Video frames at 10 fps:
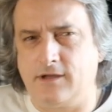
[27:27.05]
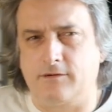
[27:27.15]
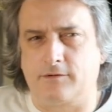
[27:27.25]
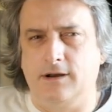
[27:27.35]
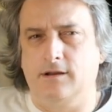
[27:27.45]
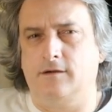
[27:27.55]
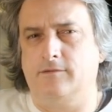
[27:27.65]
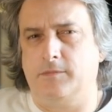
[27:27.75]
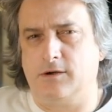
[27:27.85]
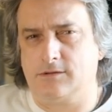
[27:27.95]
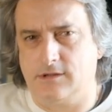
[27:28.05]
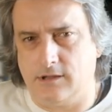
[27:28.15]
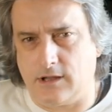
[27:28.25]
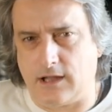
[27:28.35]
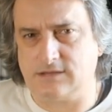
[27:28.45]
I really love about
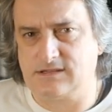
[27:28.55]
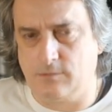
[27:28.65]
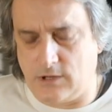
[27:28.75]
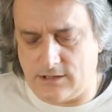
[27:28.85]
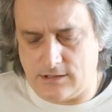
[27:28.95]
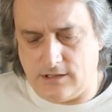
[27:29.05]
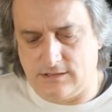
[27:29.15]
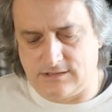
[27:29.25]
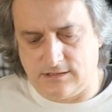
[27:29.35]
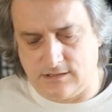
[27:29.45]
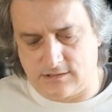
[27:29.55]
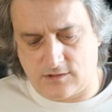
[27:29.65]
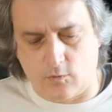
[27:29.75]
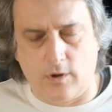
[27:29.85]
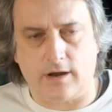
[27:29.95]
the Hasselblad is the
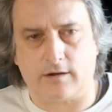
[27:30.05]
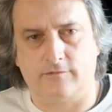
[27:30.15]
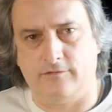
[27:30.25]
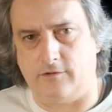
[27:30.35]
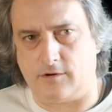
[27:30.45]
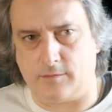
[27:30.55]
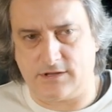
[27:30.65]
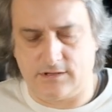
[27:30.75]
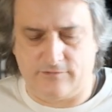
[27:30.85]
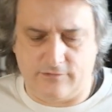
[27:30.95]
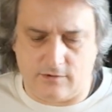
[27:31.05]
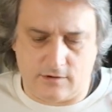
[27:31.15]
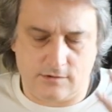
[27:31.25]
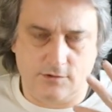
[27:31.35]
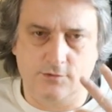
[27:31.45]
square format
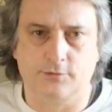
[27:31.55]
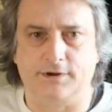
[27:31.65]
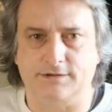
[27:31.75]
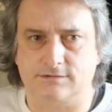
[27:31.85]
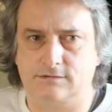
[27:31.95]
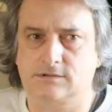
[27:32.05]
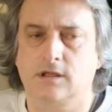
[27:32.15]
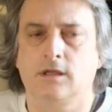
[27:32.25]
for two reasons.